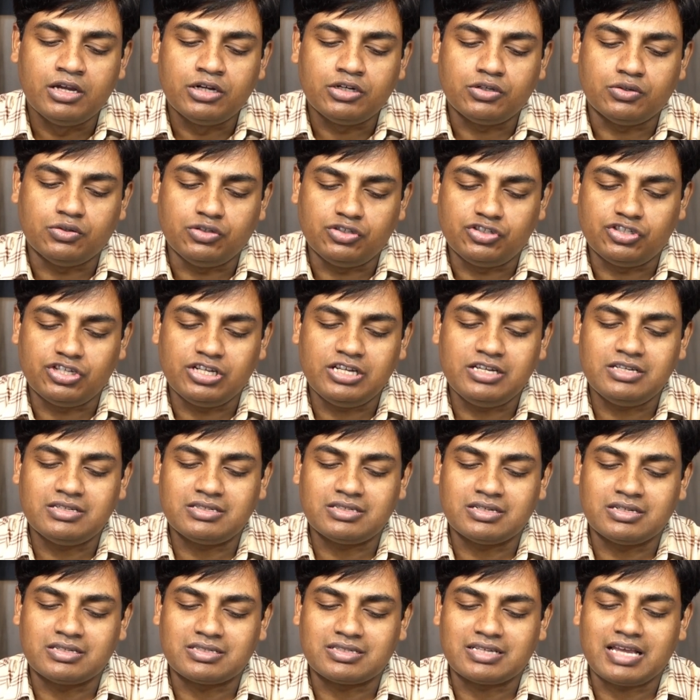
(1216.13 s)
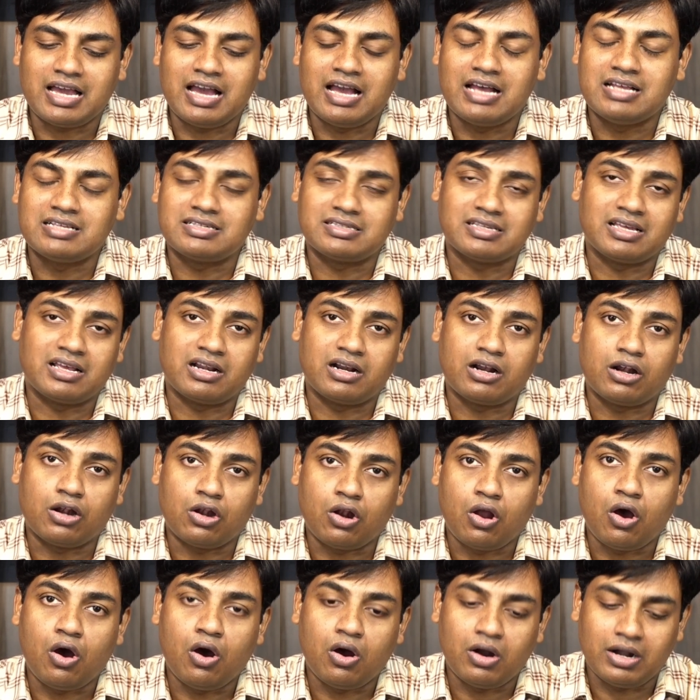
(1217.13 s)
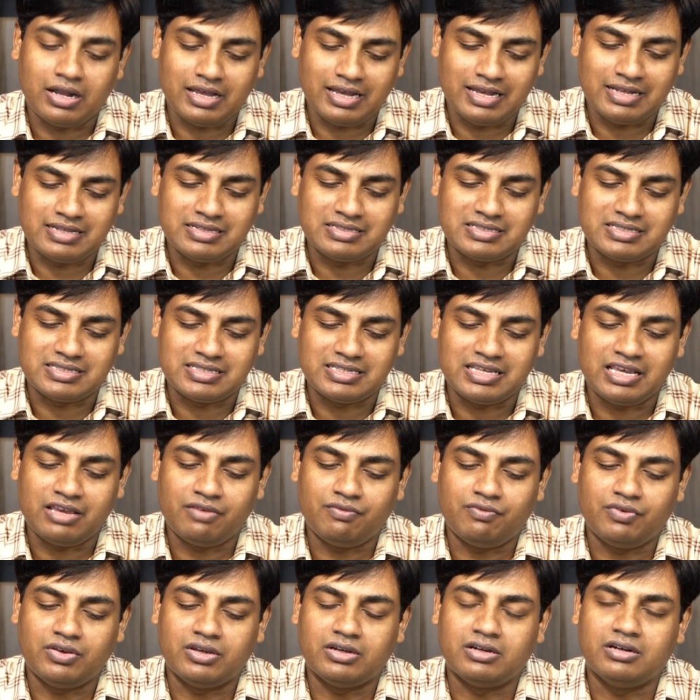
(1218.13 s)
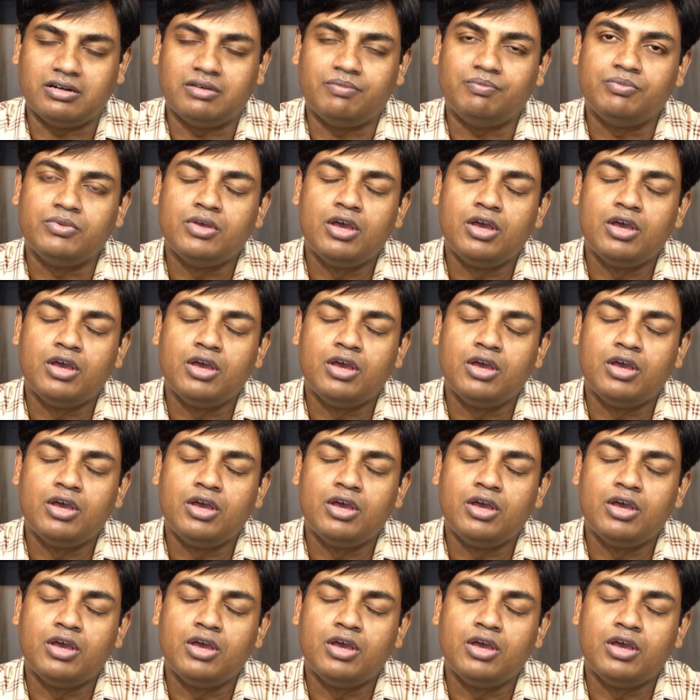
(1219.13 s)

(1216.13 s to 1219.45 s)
to Jesus as our Lord and Savior.